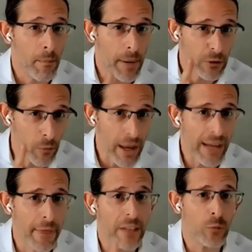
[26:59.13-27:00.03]
But to
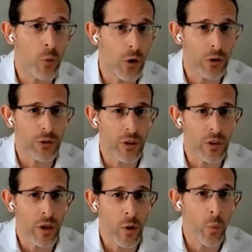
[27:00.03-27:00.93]
make things
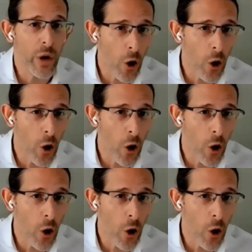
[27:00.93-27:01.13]
worse, we